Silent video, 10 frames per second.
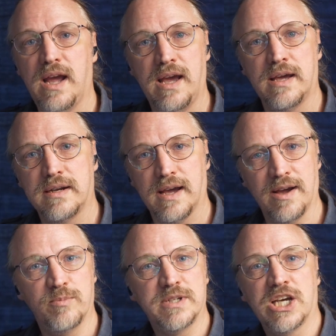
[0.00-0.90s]
and I
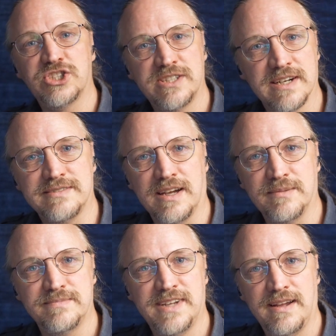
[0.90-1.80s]
hope to catch you next time.
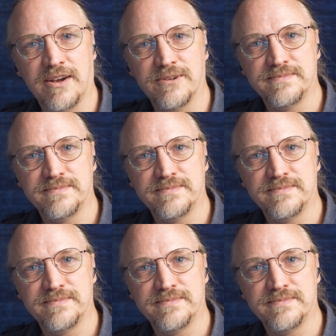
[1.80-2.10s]
Take care.